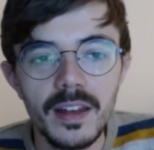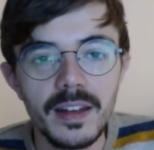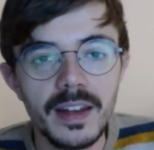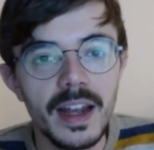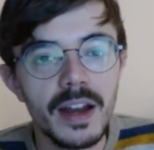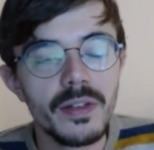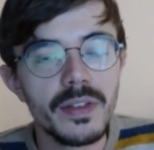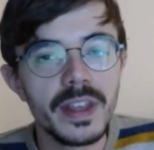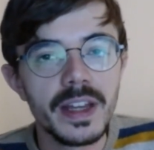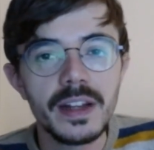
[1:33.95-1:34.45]

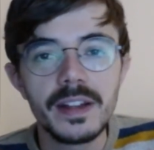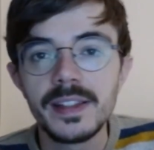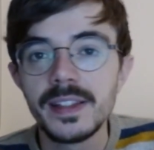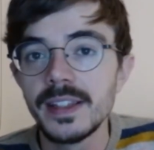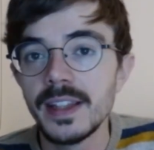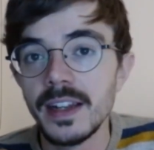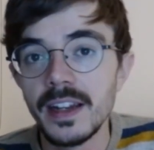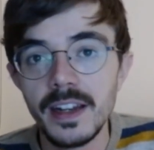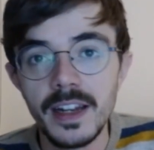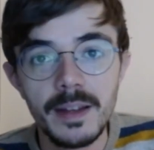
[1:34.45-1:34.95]
Now, they are
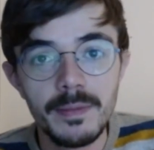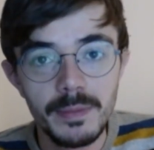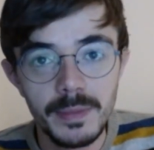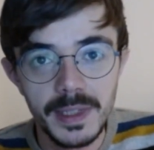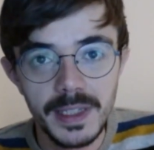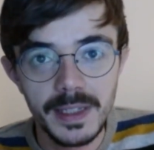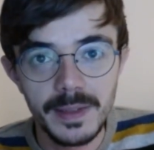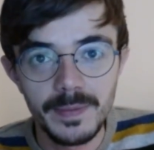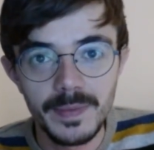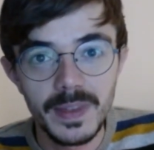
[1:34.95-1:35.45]

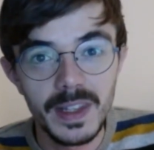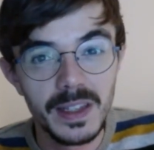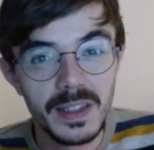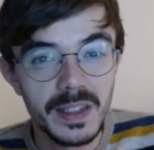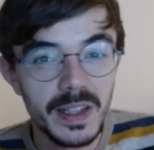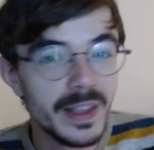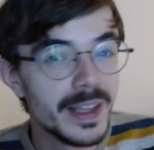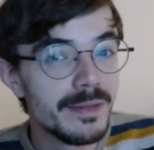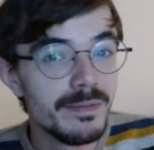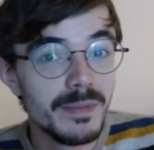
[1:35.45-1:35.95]
synonyms,
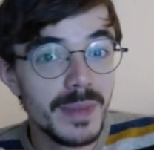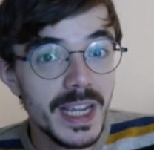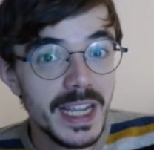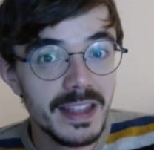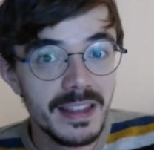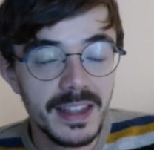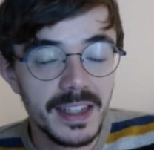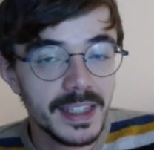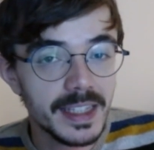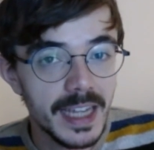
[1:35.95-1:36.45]
so they
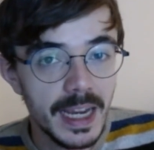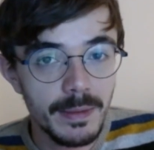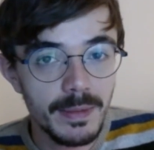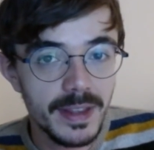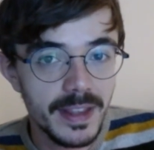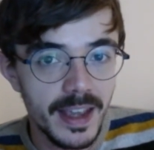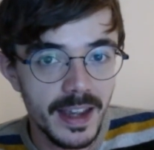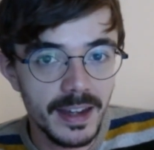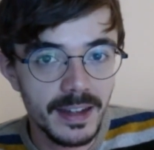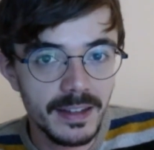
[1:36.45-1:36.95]
mean the same
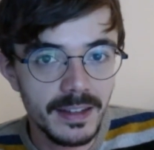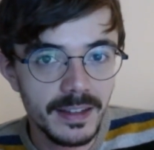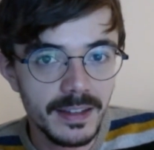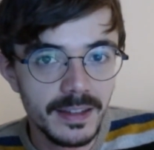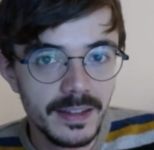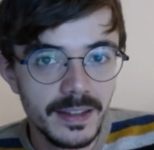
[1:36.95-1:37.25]
thing,